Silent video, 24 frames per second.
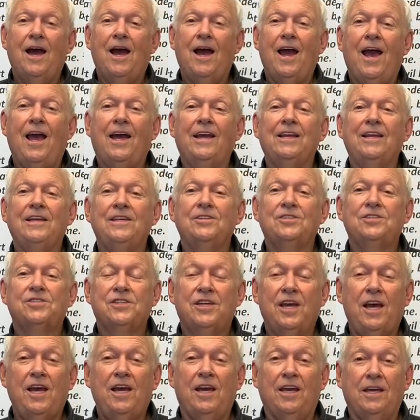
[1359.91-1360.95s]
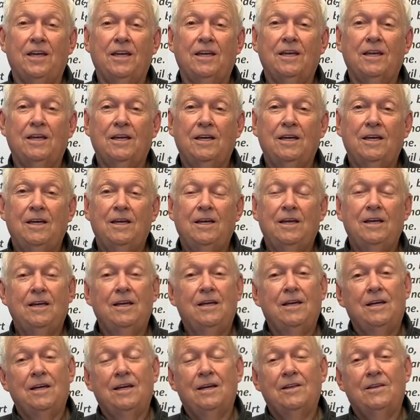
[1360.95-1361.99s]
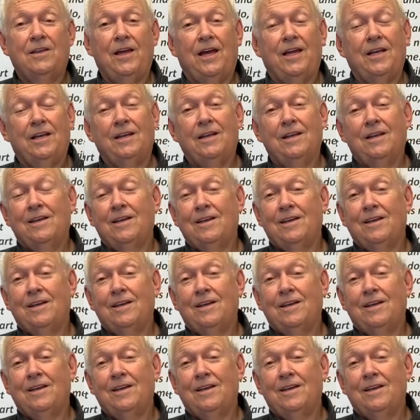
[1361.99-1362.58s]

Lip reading: And he's saying that